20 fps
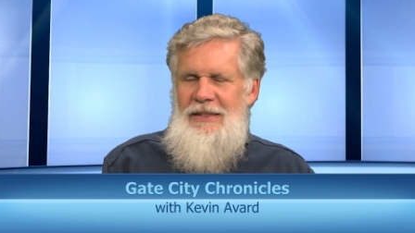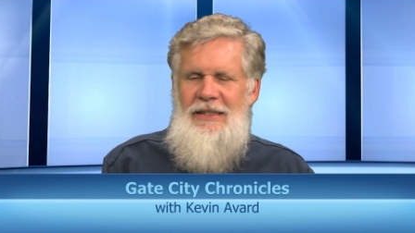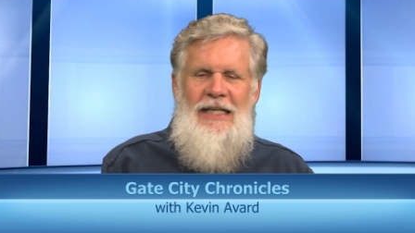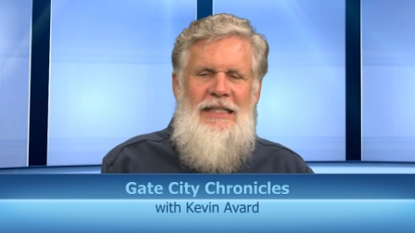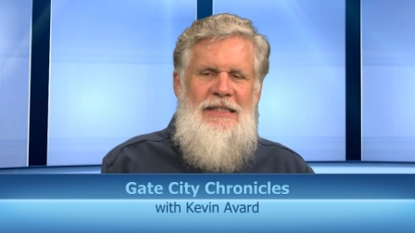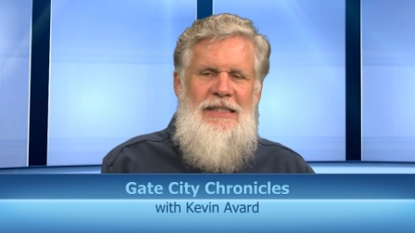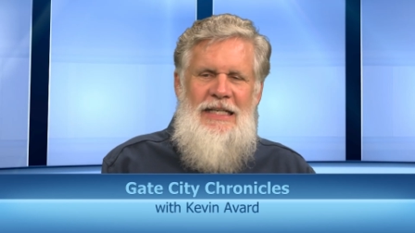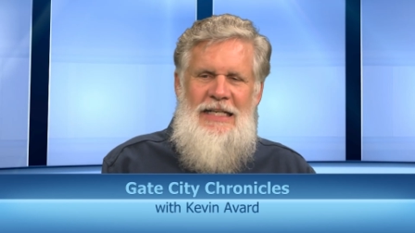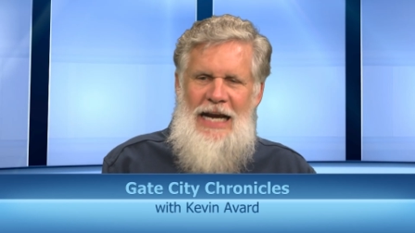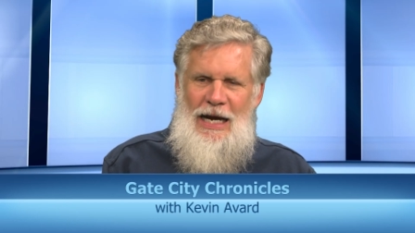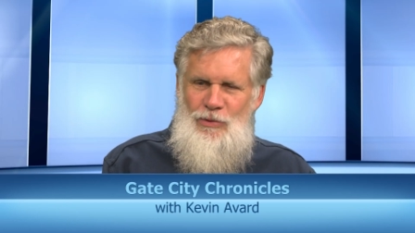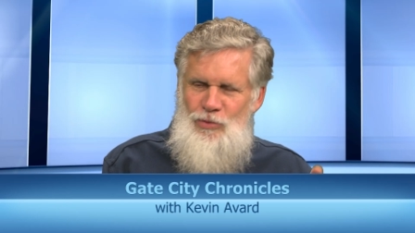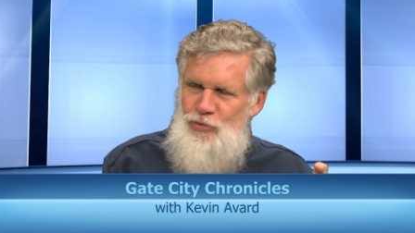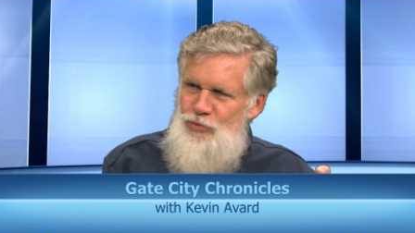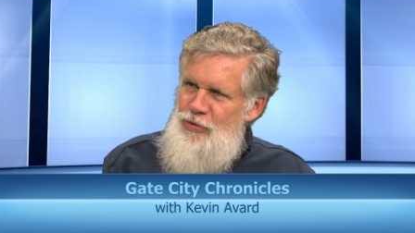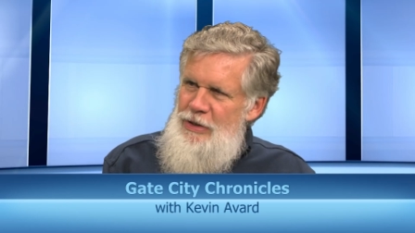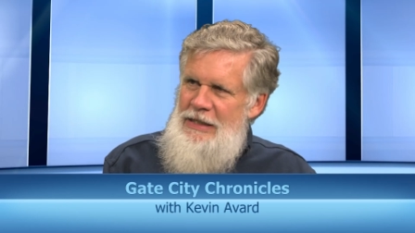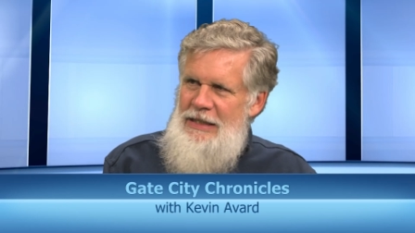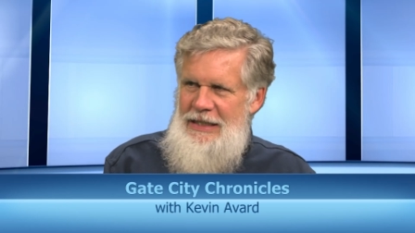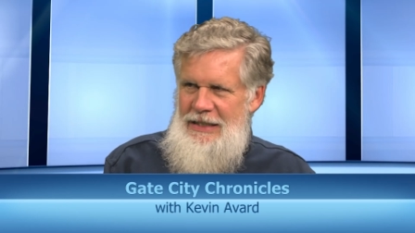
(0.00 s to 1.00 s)
They said, I
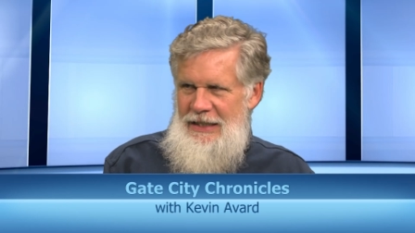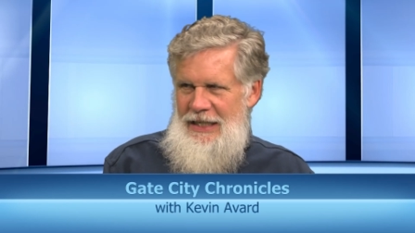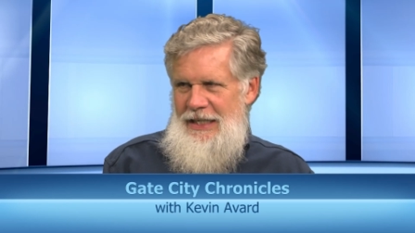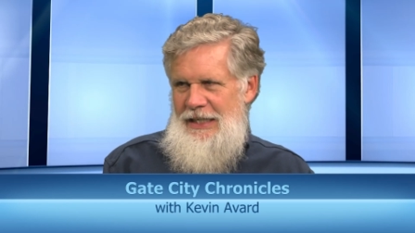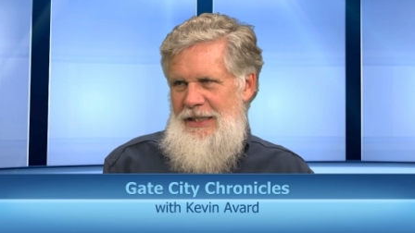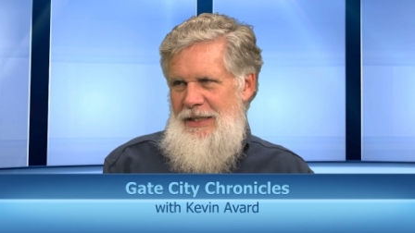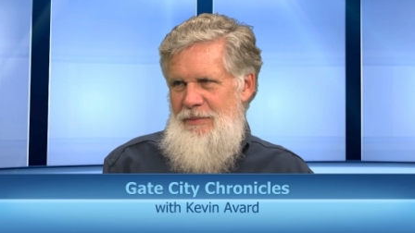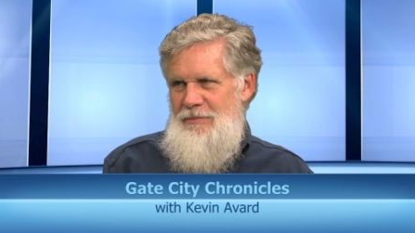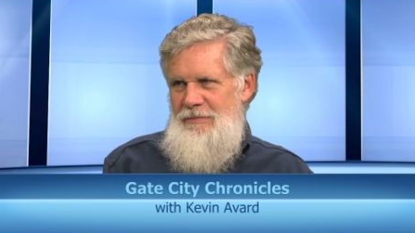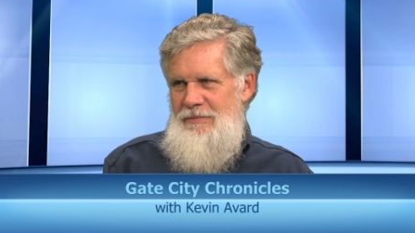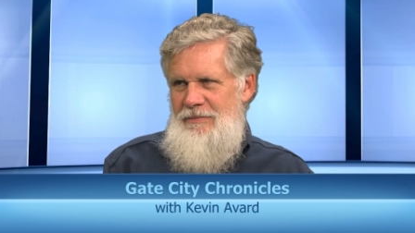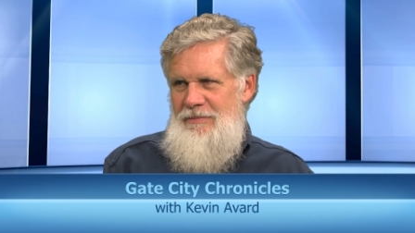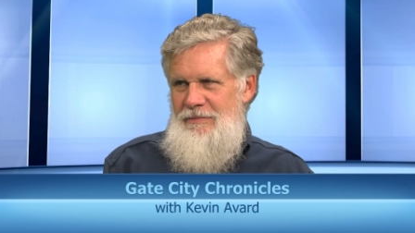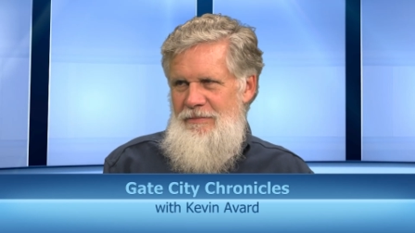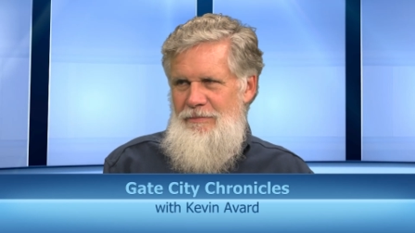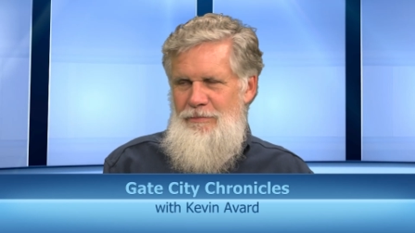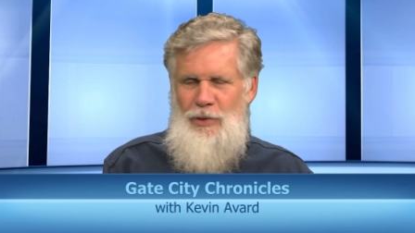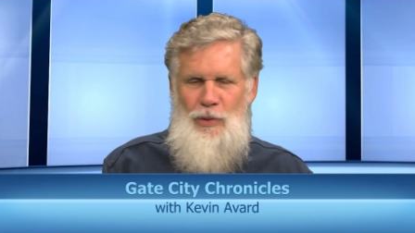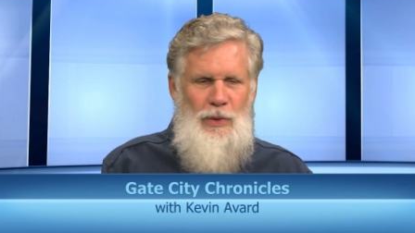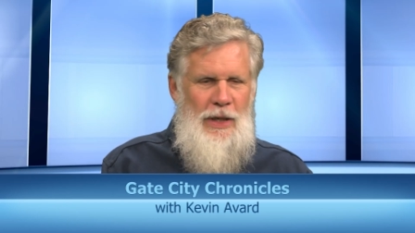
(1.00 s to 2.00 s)
really like them,
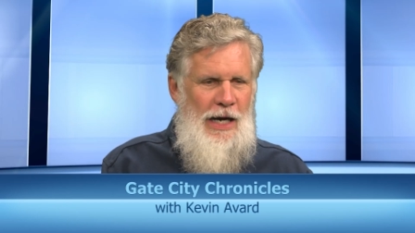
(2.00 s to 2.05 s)
but